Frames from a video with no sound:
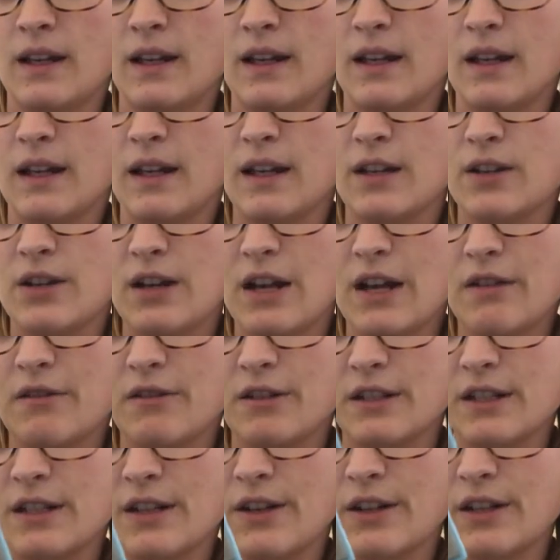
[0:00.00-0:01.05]
And you can't
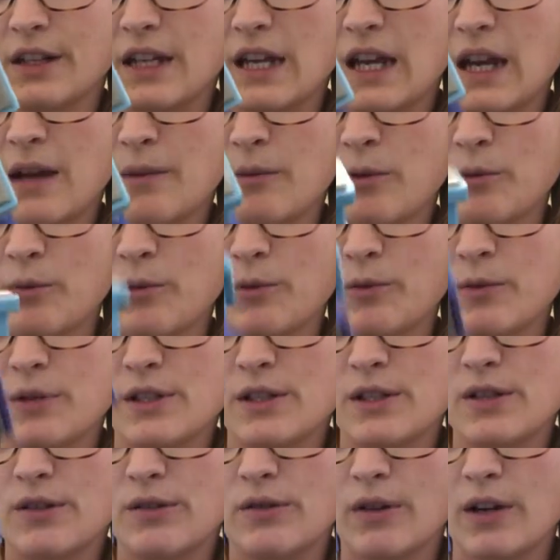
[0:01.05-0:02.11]
really tell on the camera, but
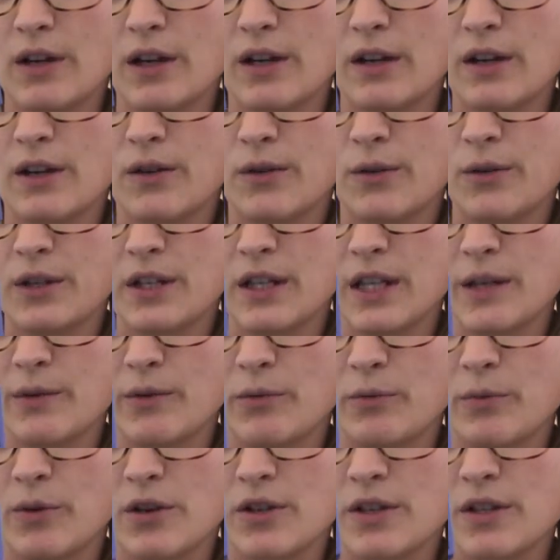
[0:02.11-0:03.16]
once you are holding them
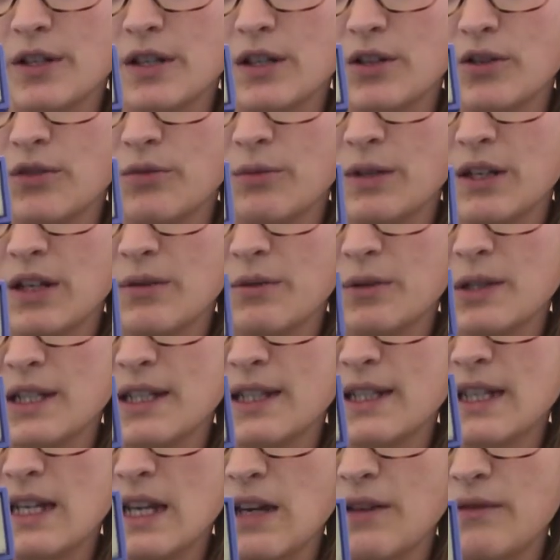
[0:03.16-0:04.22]
in person, you'll be able to
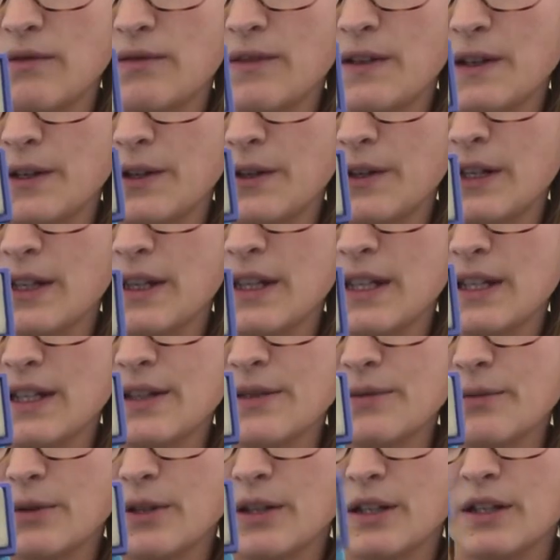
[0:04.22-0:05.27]
see and feel that
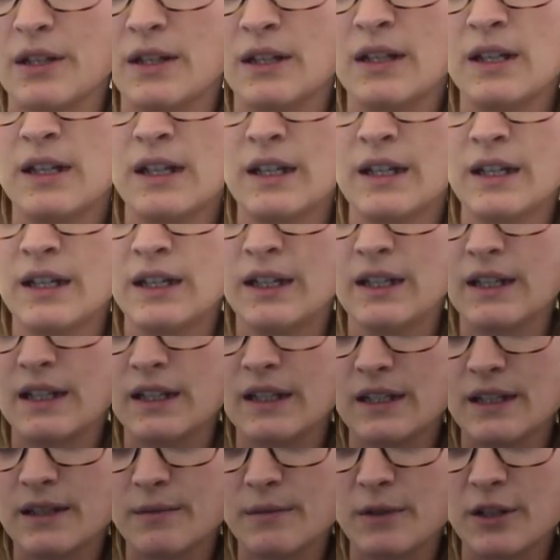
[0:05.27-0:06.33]
this one
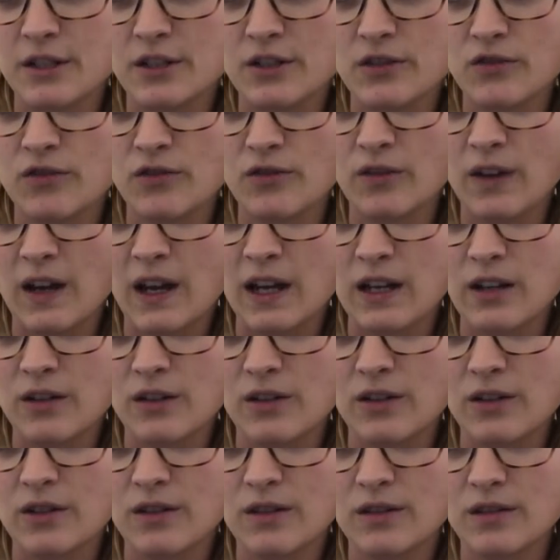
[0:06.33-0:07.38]
is much
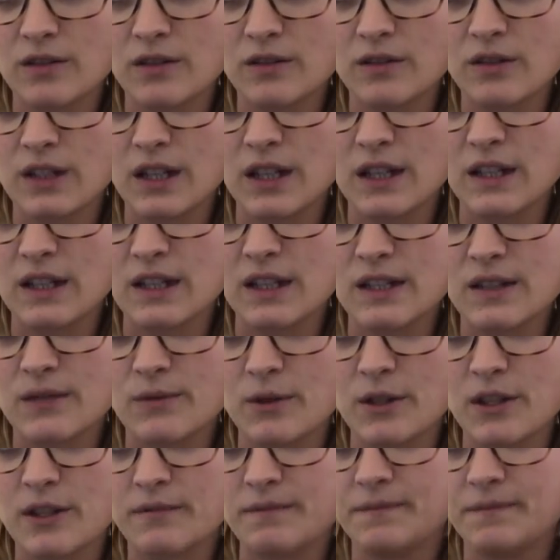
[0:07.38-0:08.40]
finer than this one.